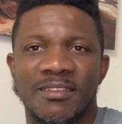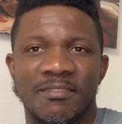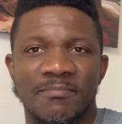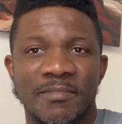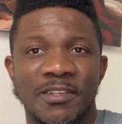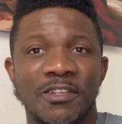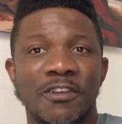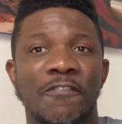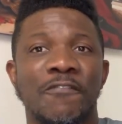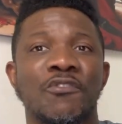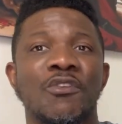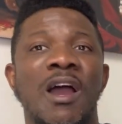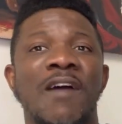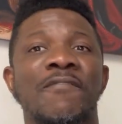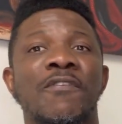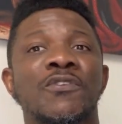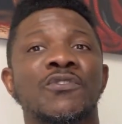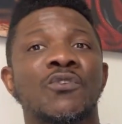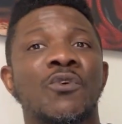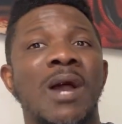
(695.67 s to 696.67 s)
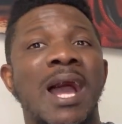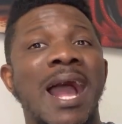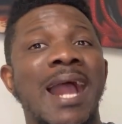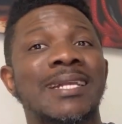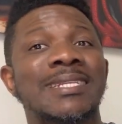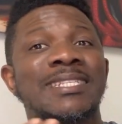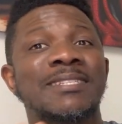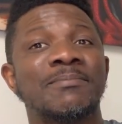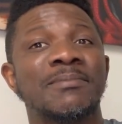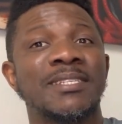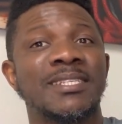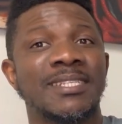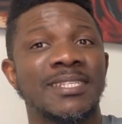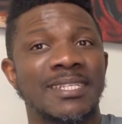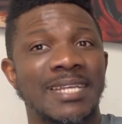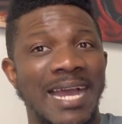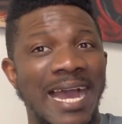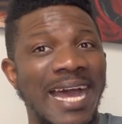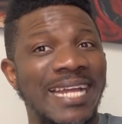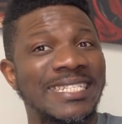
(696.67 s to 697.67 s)
many of you have also asked me,
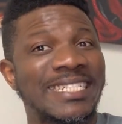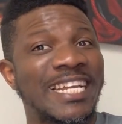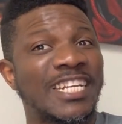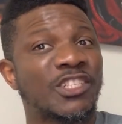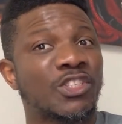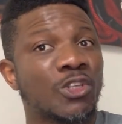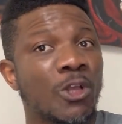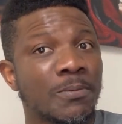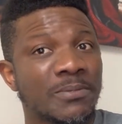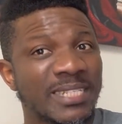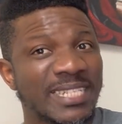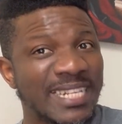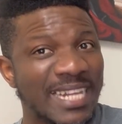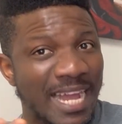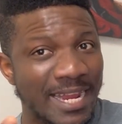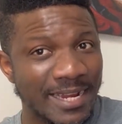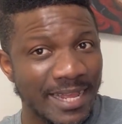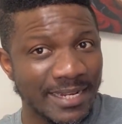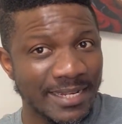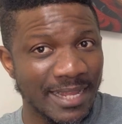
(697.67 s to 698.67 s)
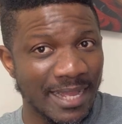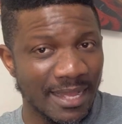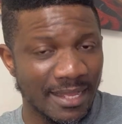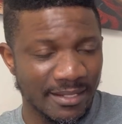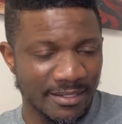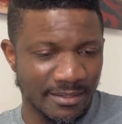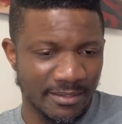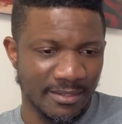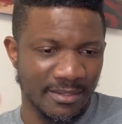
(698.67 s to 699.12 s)
are there jobs in Canada?